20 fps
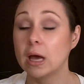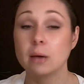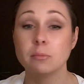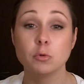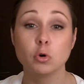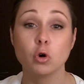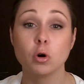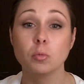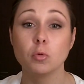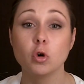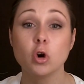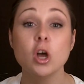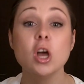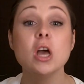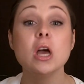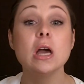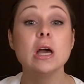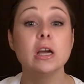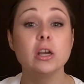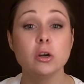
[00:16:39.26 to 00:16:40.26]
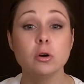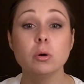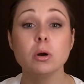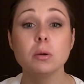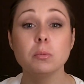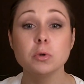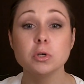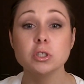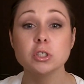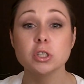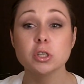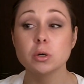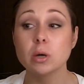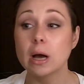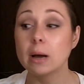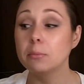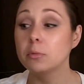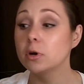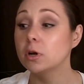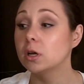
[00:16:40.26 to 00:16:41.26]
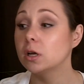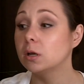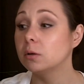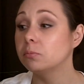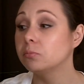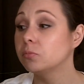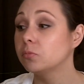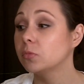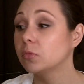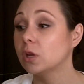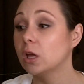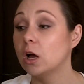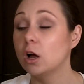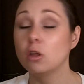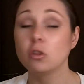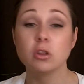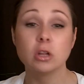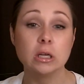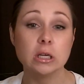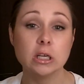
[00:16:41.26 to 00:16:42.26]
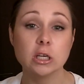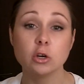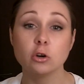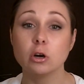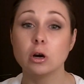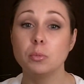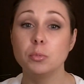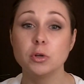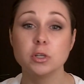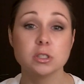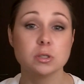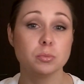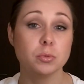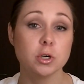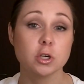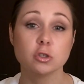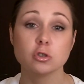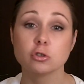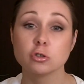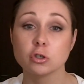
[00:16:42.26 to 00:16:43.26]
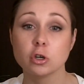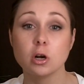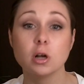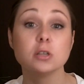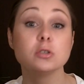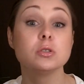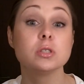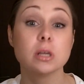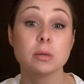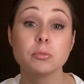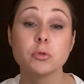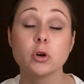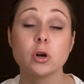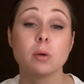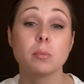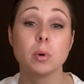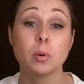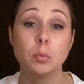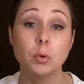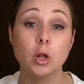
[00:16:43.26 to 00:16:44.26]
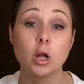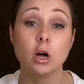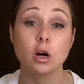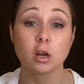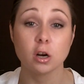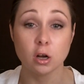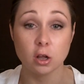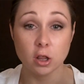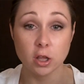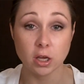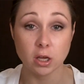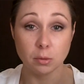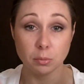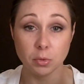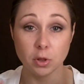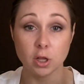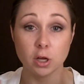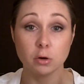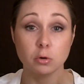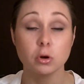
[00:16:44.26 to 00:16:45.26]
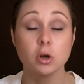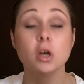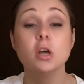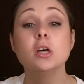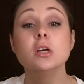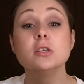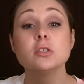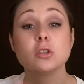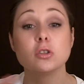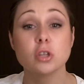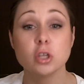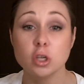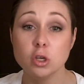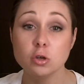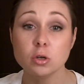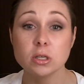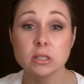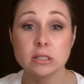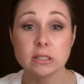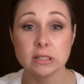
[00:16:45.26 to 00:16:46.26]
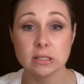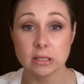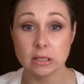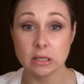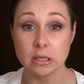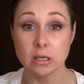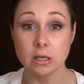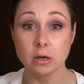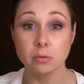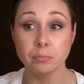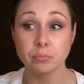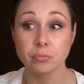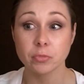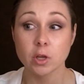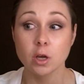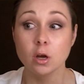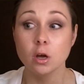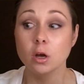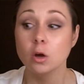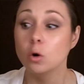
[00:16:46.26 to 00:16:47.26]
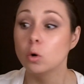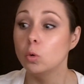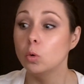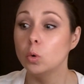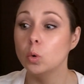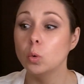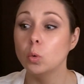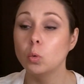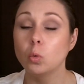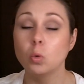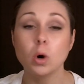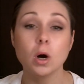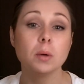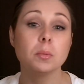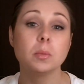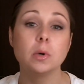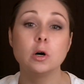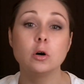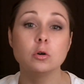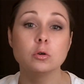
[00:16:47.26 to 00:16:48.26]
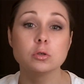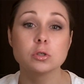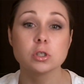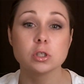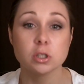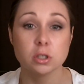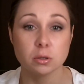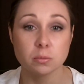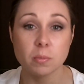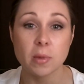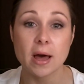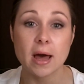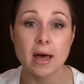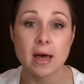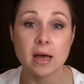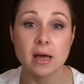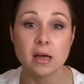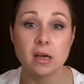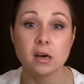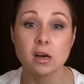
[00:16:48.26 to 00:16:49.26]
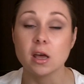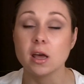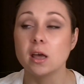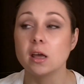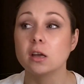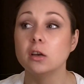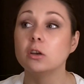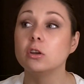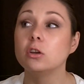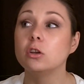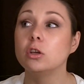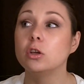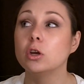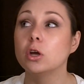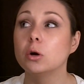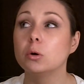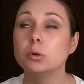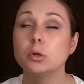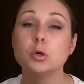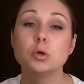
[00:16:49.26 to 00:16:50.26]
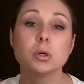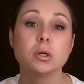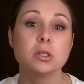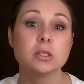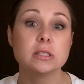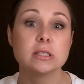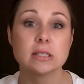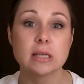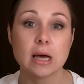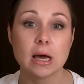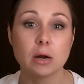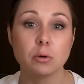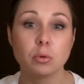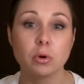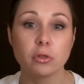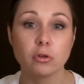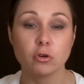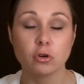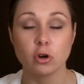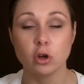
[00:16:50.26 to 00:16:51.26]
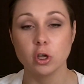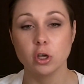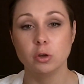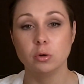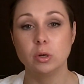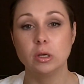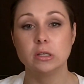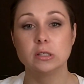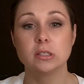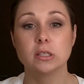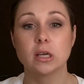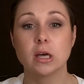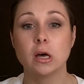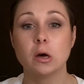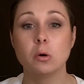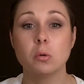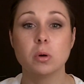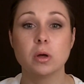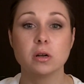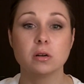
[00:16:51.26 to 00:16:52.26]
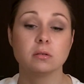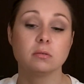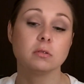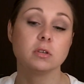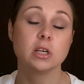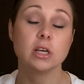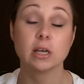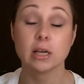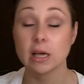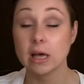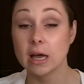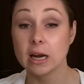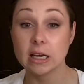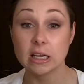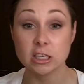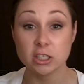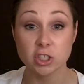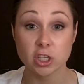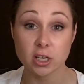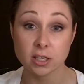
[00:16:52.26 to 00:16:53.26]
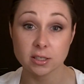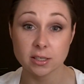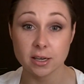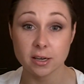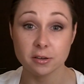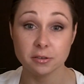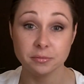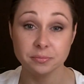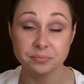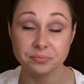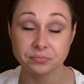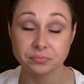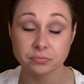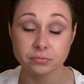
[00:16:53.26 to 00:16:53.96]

abnormal. And you know what I'm going to do? I'm going to, I'll link or I'll put some pictures or I'll do something on my blog and I'll link it below so that you can see what moles look bad and you know you can decide whether or not you need to go and get kind of get checked out